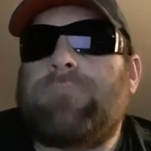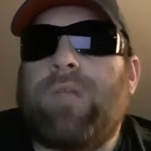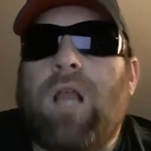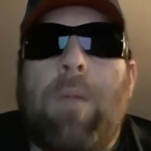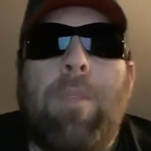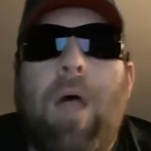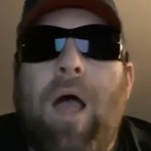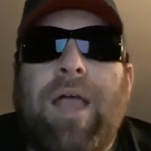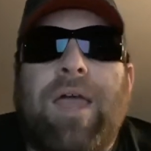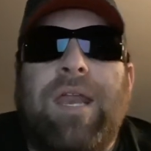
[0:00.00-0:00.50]

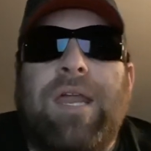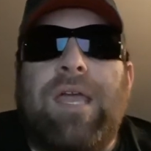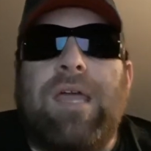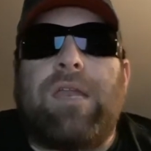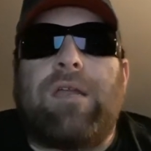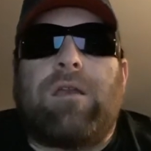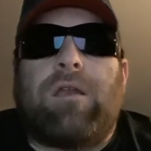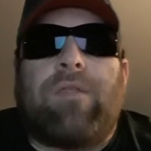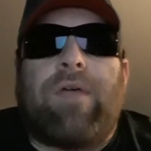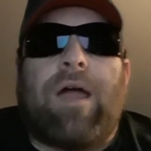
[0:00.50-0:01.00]
I'm not going to
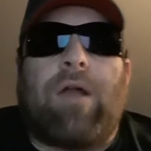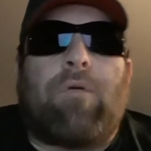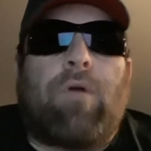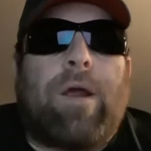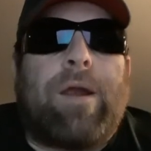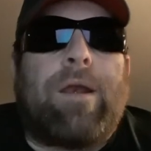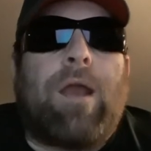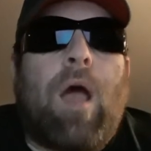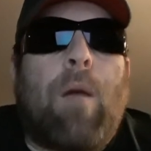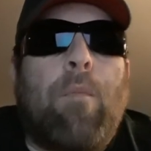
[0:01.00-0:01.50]
get into that
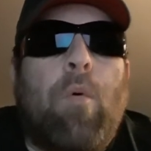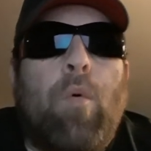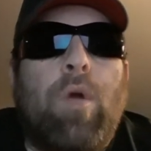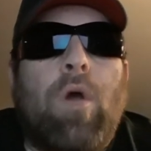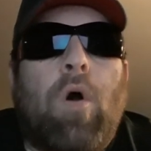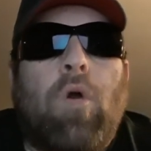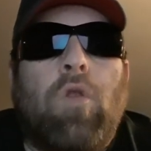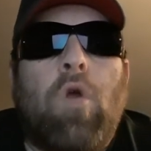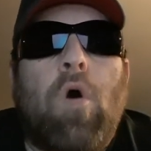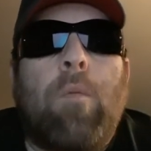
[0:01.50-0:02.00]
right now, but we
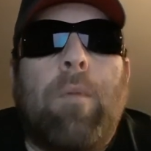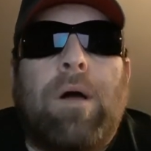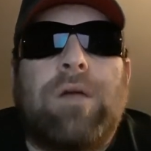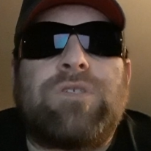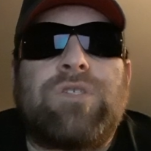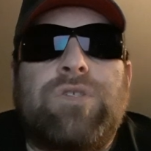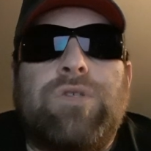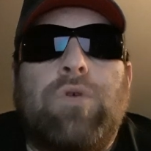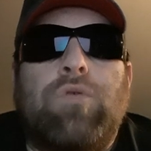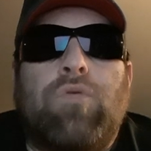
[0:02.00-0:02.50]
all know about
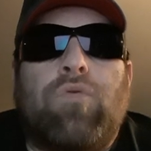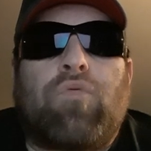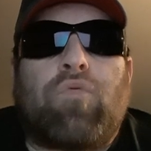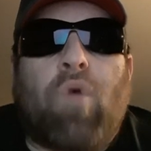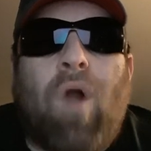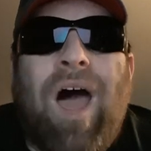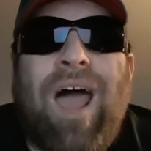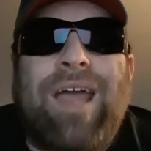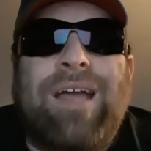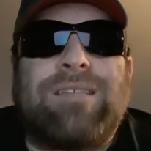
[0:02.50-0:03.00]
student
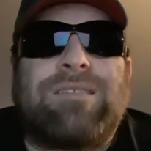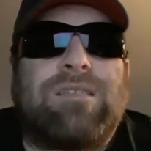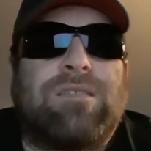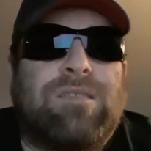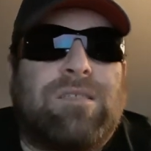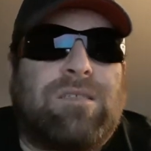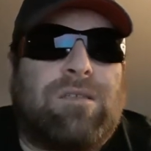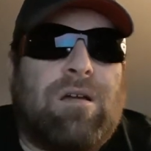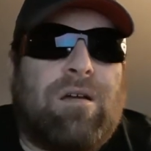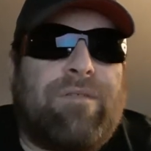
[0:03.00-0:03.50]
riots
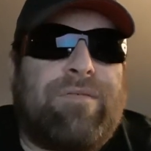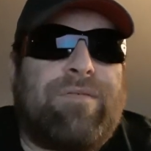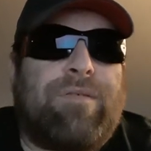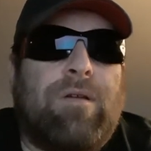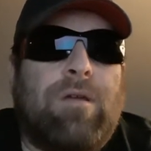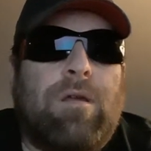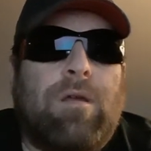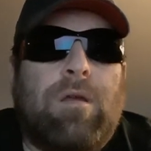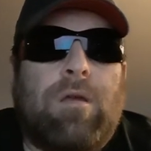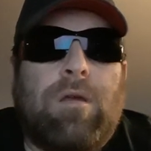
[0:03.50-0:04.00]
and stuff.
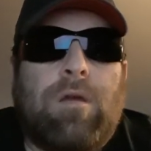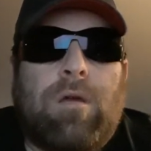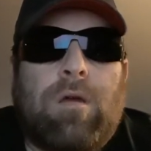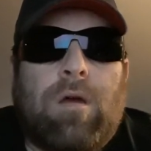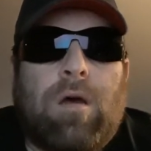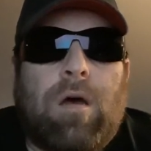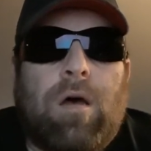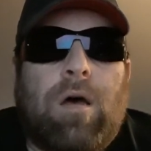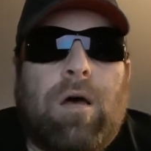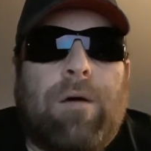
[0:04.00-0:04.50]

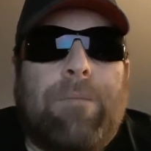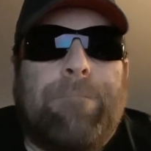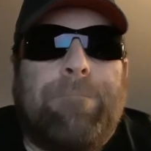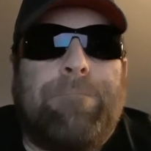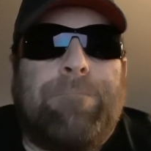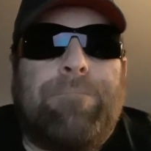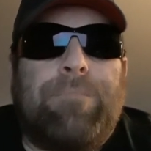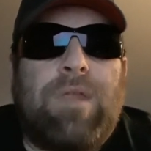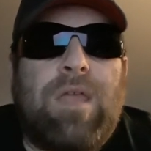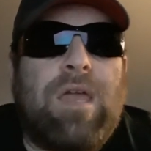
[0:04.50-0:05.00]

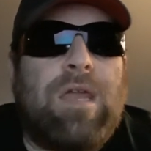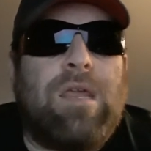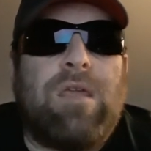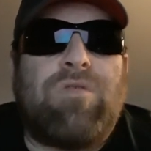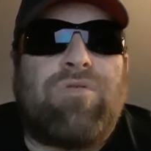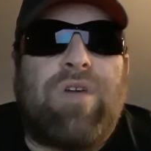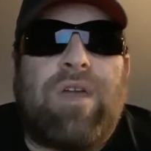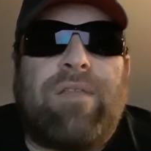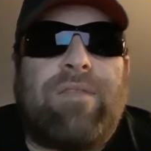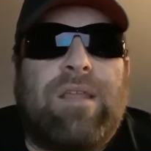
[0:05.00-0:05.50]

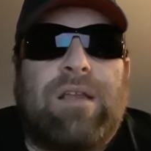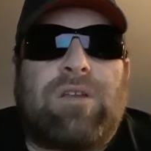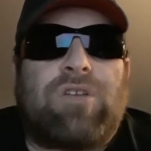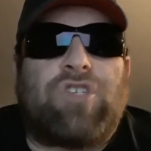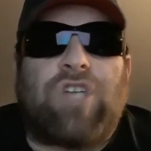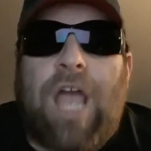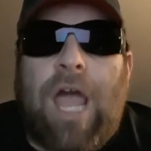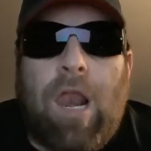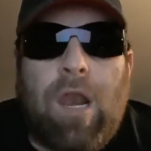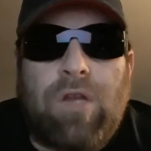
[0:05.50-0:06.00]
Anything that
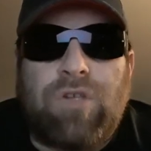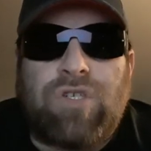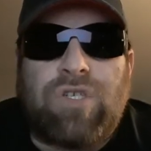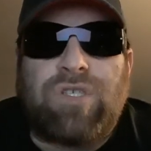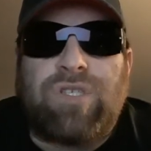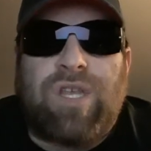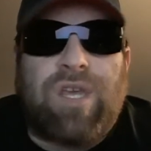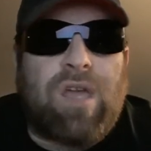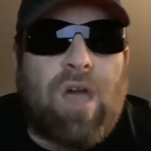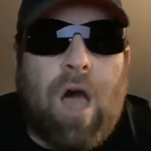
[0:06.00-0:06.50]

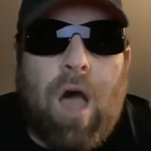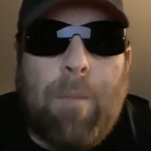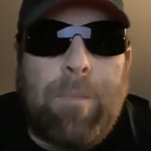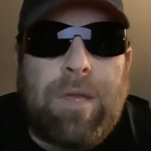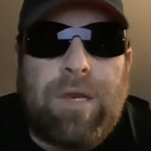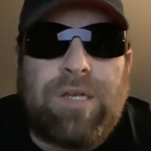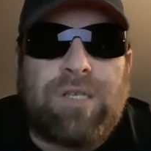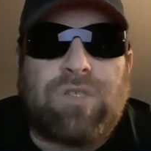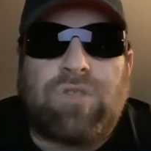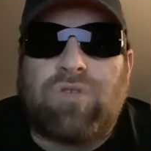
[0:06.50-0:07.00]
challenges the
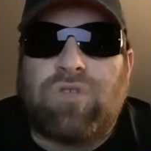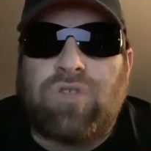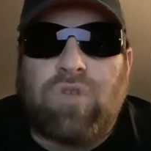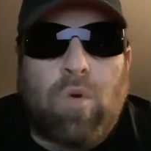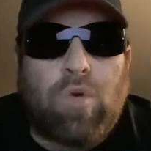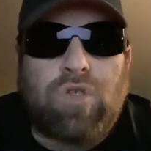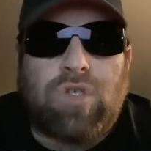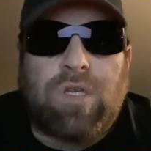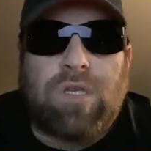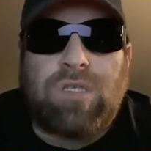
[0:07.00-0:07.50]
communist
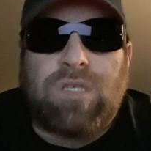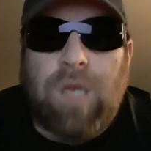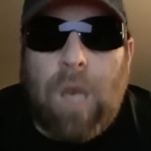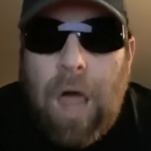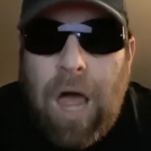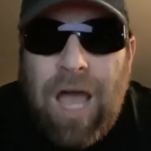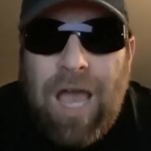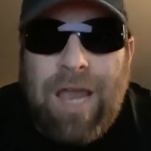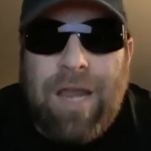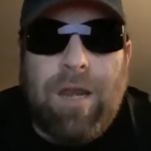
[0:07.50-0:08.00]
socialist
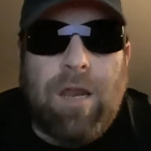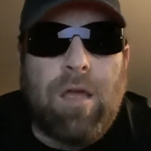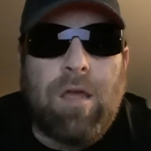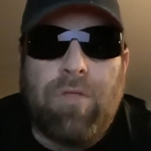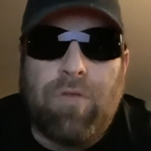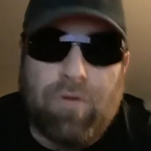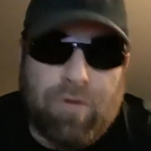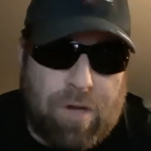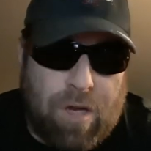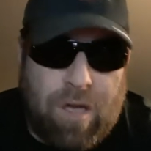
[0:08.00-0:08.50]
line,
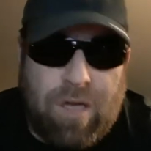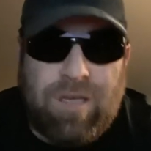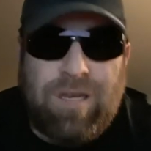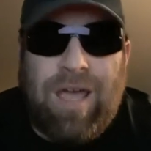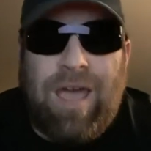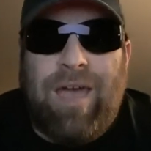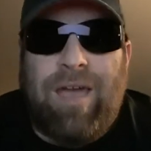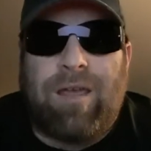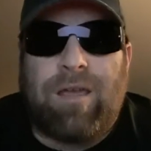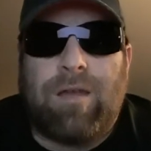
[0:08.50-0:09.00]
they're going to
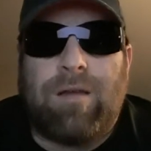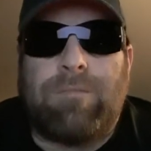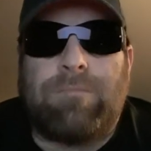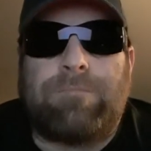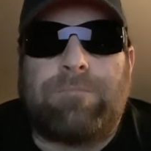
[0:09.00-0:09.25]
attack.